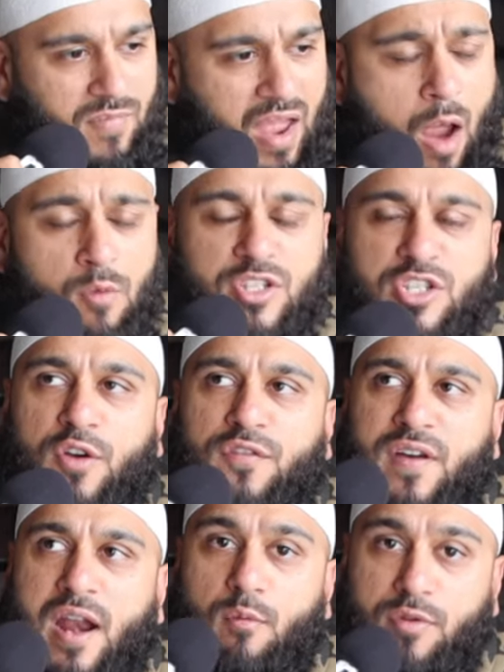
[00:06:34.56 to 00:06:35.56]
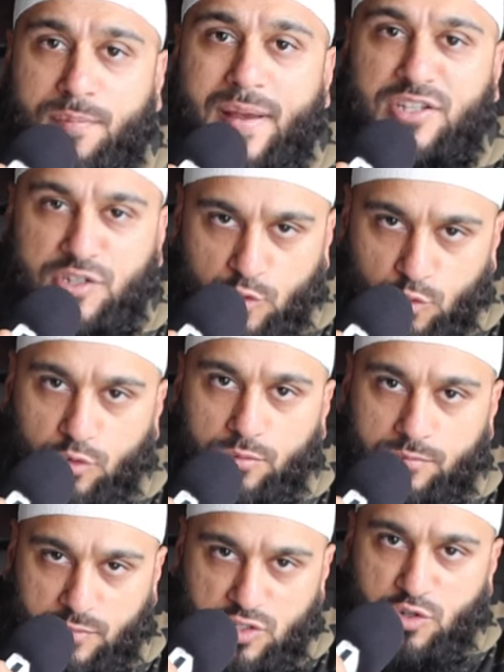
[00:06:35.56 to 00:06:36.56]
I was so fed up with my school,
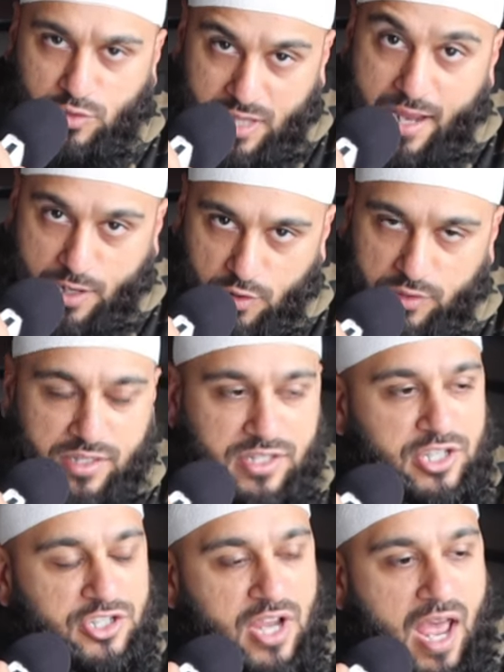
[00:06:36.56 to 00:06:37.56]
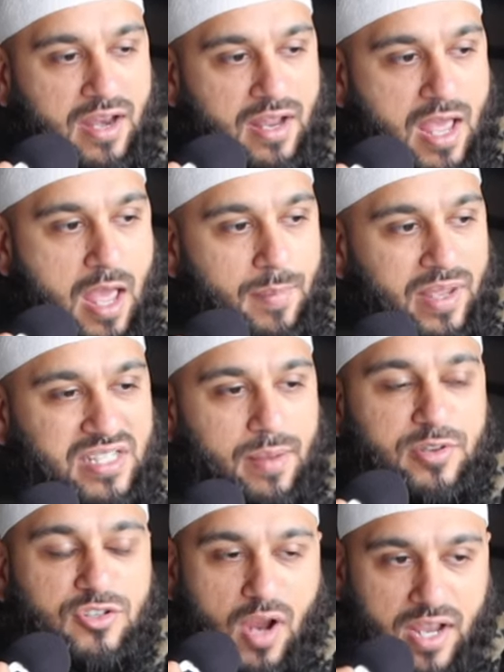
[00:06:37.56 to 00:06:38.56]
the school that I currently teach at, because I've
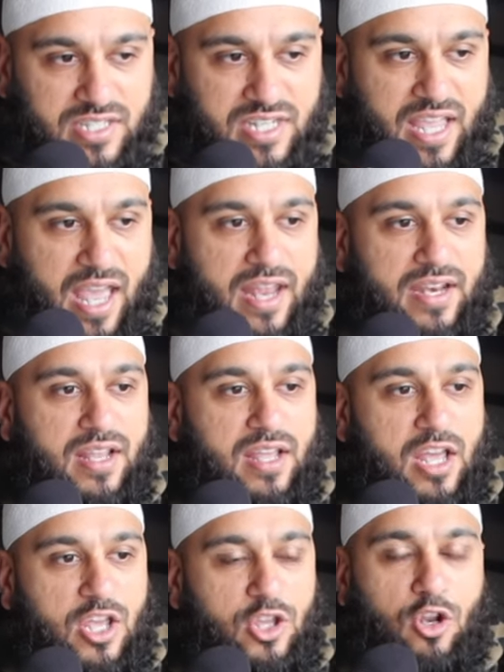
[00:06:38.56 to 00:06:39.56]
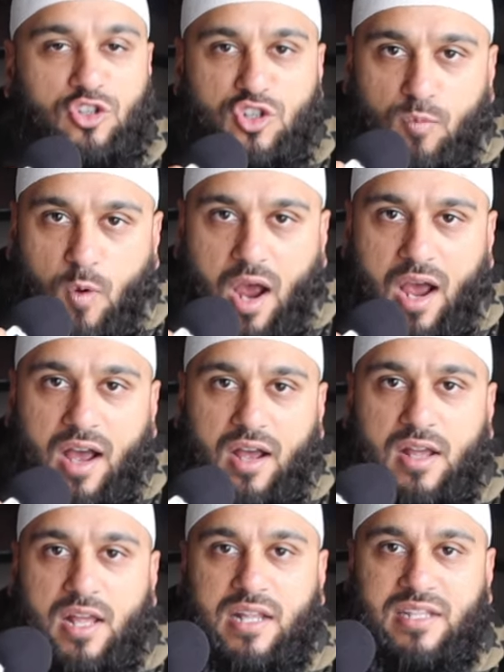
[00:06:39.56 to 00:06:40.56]
been trying to get, you know, Jumu'ah
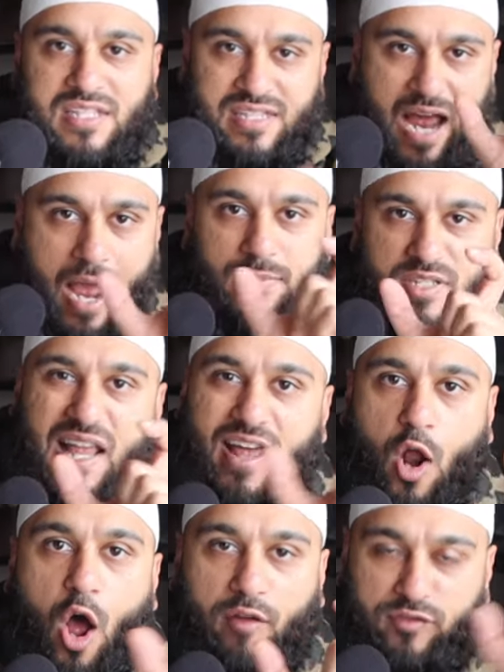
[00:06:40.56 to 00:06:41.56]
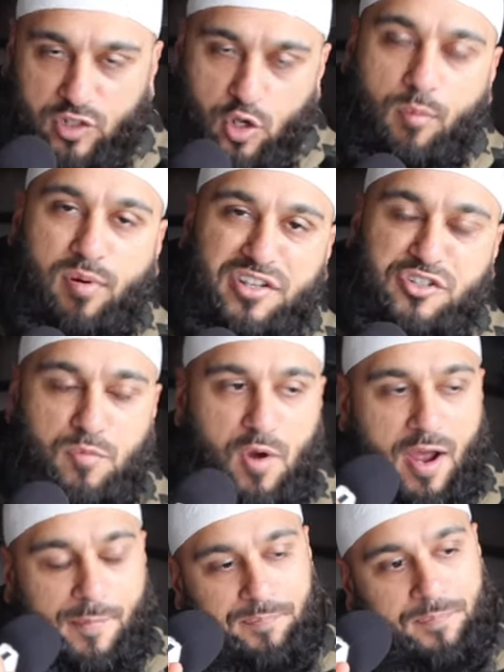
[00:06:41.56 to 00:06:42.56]
time slot off to go pray
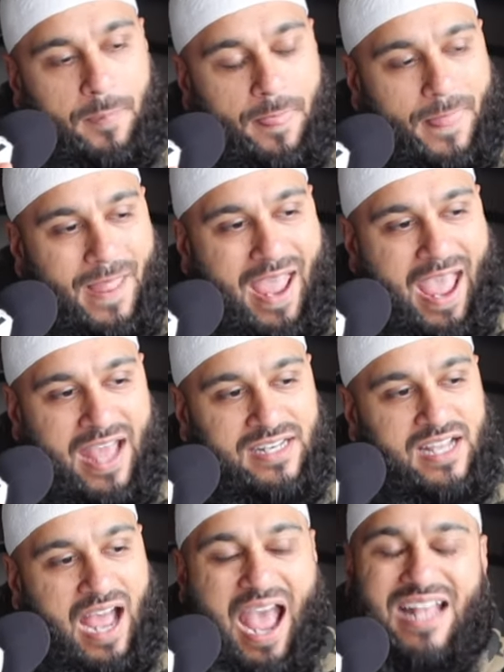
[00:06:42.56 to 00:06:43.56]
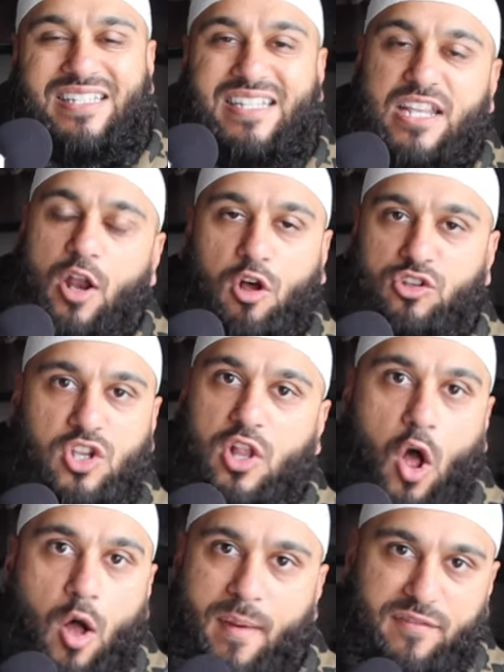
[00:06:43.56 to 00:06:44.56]
Jumu'ah. And uh, I had seen also
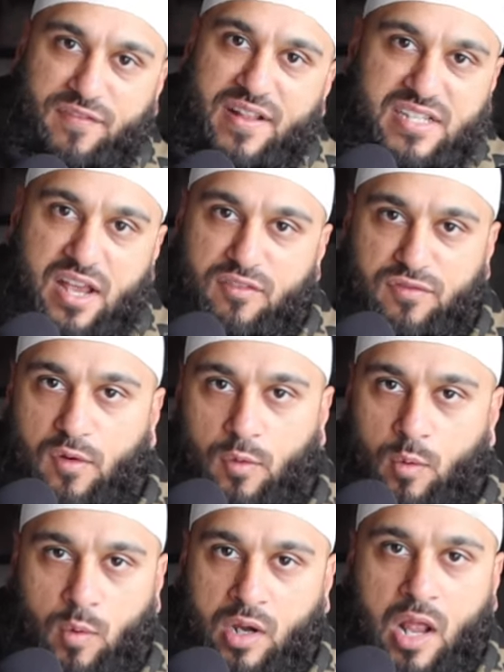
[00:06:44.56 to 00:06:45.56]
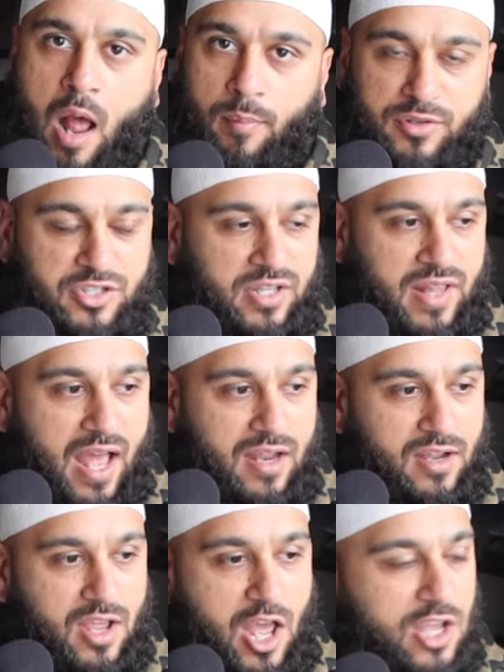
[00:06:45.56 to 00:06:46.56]
that all my friends have were, accomplishing that.
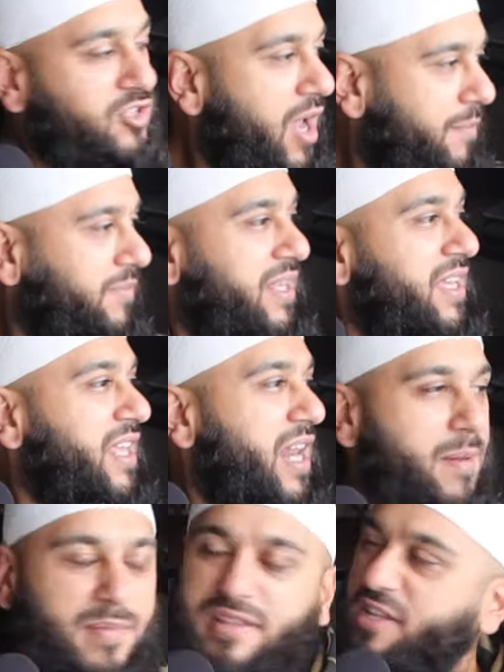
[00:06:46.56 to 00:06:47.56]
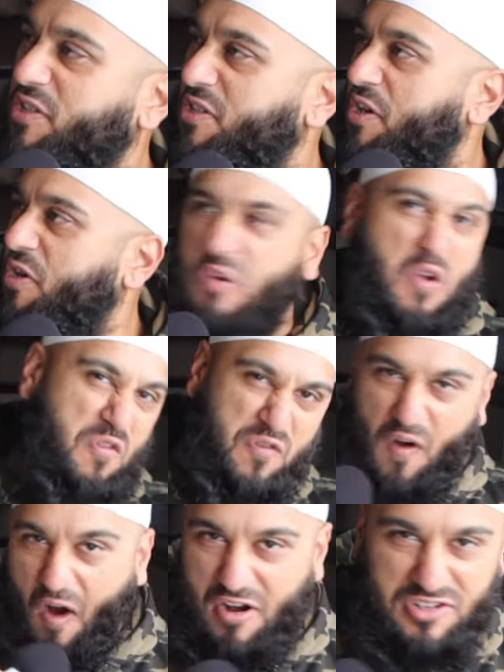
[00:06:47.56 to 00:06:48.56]
So I'm thinking I'm in this
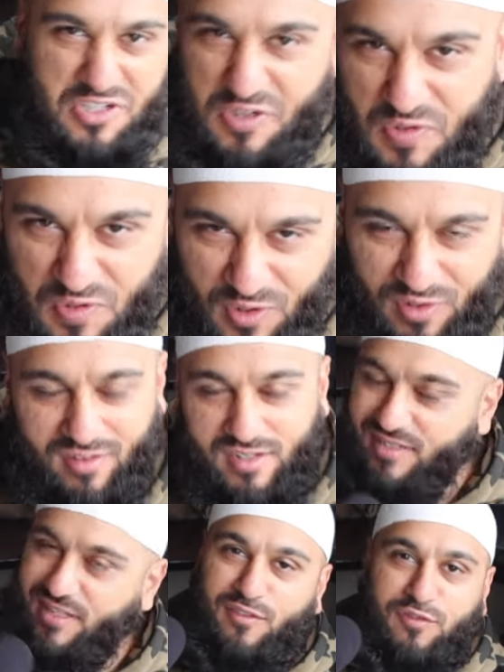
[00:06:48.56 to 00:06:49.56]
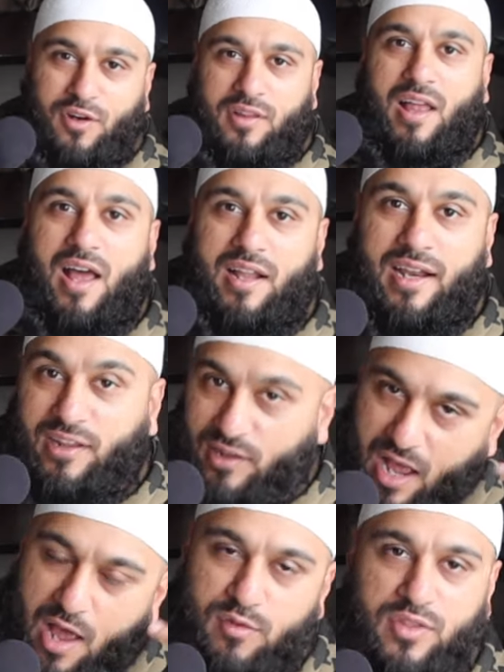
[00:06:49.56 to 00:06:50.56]
kufar school. Astaghfirullah. Like,
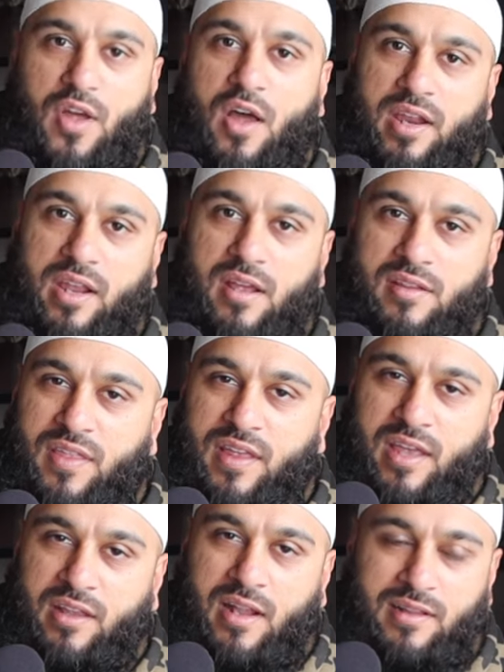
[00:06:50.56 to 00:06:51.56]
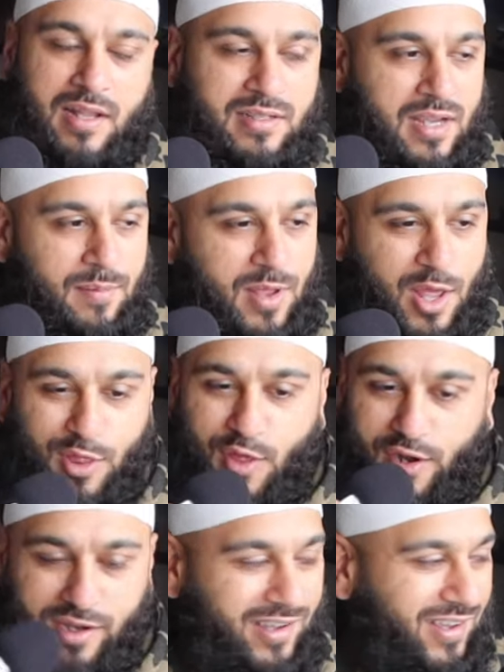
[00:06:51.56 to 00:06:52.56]
look how I was thoughting, uh, thinking at that time. Thoughting.